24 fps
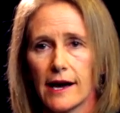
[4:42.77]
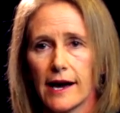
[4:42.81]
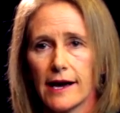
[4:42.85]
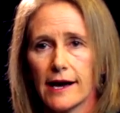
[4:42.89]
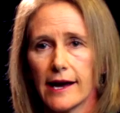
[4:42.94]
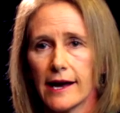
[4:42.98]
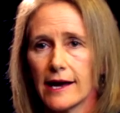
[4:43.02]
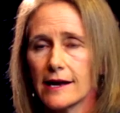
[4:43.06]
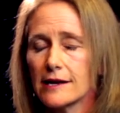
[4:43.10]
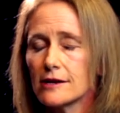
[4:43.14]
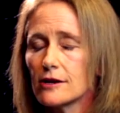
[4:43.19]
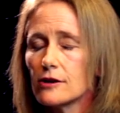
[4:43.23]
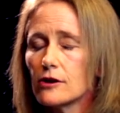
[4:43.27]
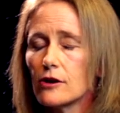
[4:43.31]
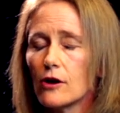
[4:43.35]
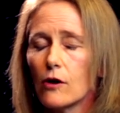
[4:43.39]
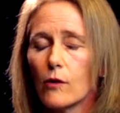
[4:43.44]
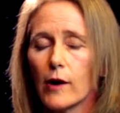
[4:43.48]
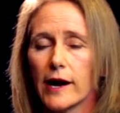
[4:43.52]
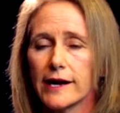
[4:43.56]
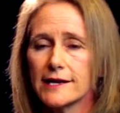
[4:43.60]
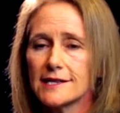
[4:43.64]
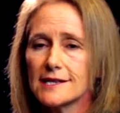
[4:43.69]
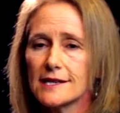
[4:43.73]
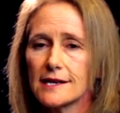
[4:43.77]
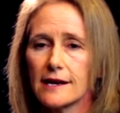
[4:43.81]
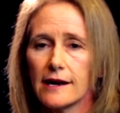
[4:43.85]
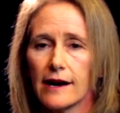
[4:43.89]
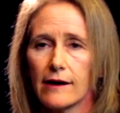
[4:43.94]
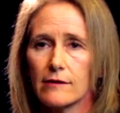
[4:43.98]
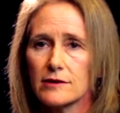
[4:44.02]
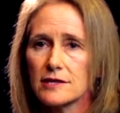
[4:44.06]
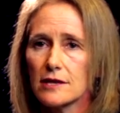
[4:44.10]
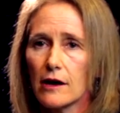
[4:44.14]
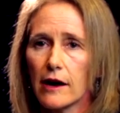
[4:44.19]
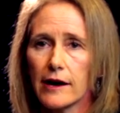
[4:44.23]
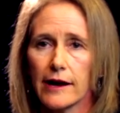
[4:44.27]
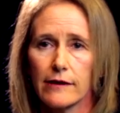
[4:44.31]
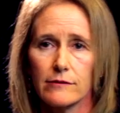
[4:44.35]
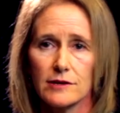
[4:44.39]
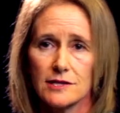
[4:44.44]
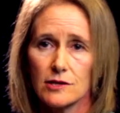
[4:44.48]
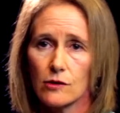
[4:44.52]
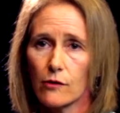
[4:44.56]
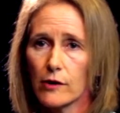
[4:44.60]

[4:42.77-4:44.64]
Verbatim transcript: I had no idea. I thought I was